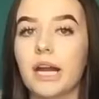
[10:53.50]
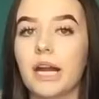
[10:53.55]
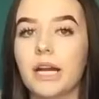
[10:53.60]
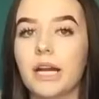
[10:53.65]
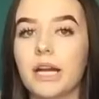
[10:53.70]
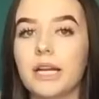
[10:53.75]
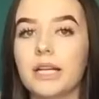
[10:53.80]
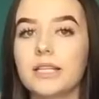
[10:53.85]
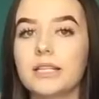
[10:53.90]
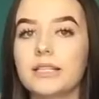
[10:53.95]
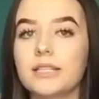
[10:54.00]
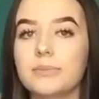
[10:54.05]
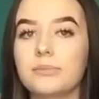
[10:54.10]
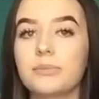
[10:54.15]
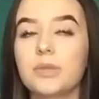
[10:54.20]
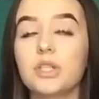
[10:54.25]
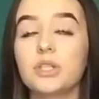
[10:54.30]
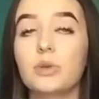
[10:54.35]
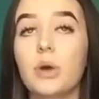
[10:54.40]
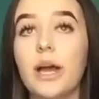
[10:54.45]
Paris.
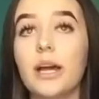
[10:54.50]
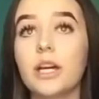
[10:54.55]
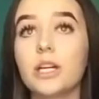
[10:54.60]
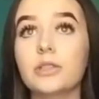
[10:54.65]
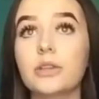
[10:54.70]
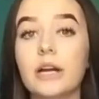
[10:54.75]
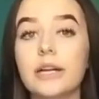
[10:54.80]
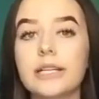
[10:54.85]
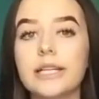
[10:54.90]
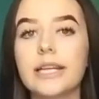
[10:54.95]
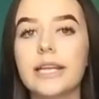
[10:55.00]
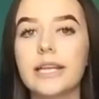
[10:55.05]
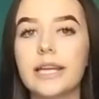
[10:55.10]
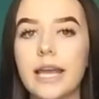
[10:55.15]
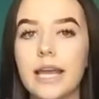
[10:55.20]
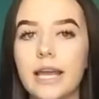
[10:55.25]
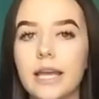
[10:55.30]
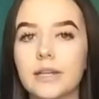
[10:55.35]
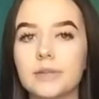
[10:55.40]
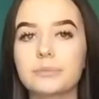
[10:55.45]
So I got grounded
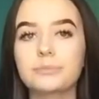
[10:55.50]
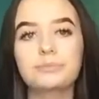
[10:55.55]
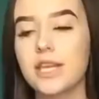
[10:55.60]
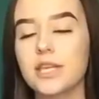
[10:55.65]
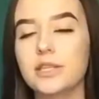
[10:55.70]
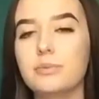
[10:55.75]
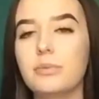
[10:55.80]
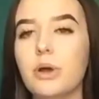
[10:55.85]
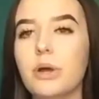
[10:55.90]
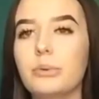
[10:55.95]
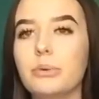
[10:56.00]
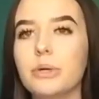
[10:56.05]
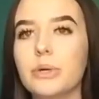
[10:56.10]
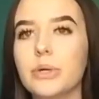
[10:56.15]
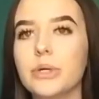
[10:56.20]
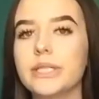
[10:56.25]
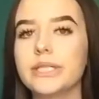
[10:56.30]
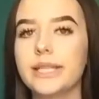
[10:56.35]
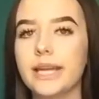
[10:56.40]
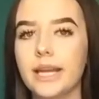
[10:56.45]
again. At this point we
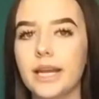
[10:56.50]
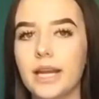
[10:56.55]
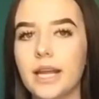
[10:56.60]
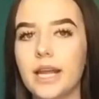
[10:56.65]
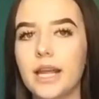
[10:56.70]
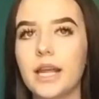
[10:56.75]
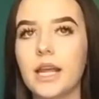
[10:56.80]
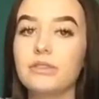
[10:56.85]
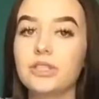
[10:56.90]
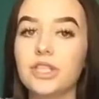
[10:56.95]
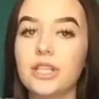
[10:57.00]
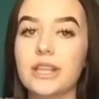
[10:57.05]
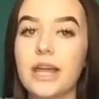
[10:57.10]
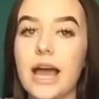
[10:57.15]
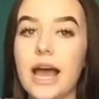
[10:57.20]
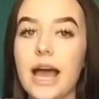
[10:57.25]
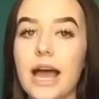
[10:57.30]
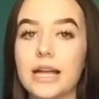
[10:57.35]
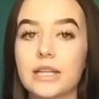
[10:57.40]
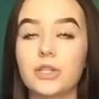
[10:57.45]
were dating. After
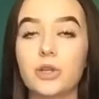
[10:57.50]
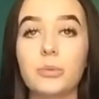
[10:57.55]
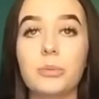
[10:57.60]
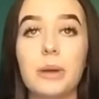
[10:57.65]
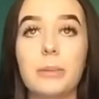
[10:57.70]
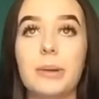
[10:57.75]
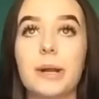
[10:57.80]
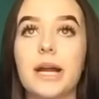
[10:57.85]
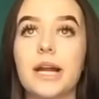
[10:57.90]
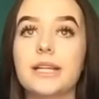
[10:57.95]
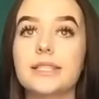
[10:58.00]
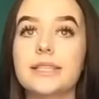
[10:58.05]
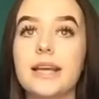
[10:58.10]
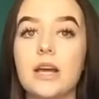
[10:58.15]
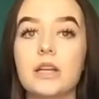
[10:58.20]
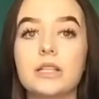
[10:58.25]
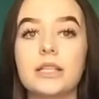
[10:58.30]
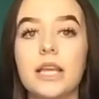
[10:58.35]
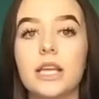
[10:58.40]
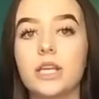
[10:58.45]
that, I told my parents,
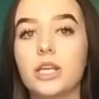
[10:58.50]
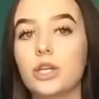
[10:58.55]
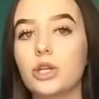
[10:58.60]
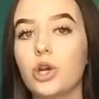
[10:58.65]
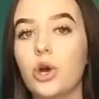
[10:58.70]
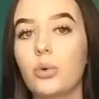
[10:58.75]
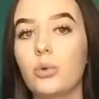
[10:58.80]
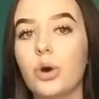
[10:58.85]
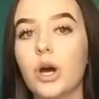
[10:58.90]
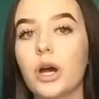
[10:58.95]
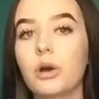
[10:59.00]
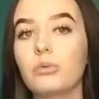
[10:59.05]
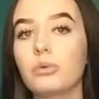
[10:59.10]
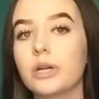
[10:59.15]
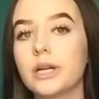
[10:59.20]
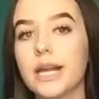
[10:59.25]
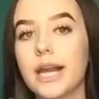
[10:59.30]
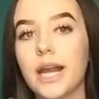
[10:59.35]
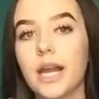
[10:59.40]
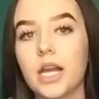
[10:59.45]
I was like, you know what,
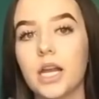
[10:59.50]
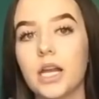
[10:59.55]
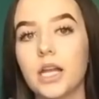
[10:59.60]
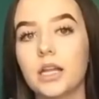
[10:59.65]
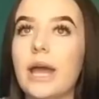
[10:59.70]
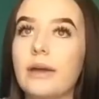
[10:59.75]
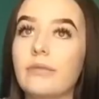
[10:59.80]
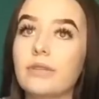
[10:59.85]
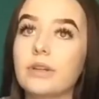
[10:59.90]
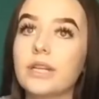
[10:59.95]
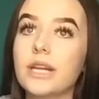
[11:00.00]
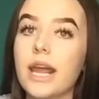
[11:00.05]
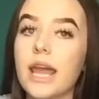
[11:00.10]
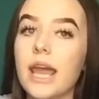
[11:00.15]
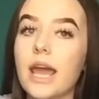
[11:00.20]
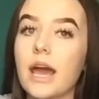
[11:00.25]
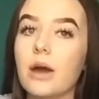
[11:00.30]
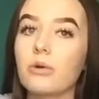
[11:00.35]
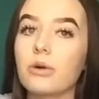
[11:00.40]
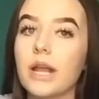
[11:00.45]
we're dating. Every
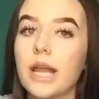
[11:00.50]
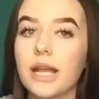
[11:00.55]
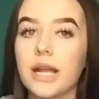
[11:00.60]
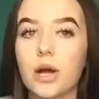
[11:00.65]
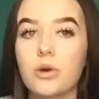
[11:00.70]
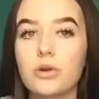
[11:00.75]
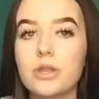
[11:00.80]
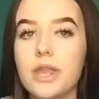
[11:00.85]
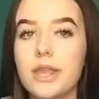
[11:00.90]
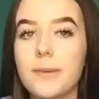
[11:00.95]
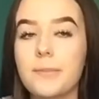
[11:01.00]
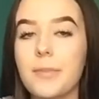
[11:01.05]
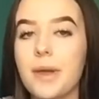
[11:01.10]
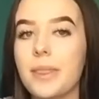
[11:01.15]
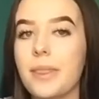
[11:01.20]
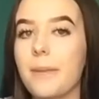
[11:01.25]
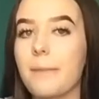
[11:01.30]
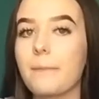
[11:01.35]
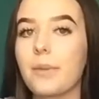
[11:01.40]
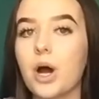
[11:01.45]
day I would hang out with him
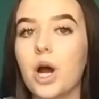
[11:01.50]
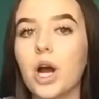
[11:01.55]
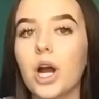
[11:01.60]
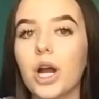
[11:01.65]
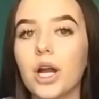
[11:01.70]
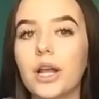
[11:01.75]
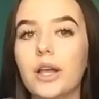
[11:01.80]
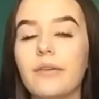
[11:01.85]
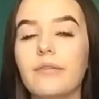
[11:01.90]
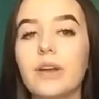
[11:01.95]
at the park.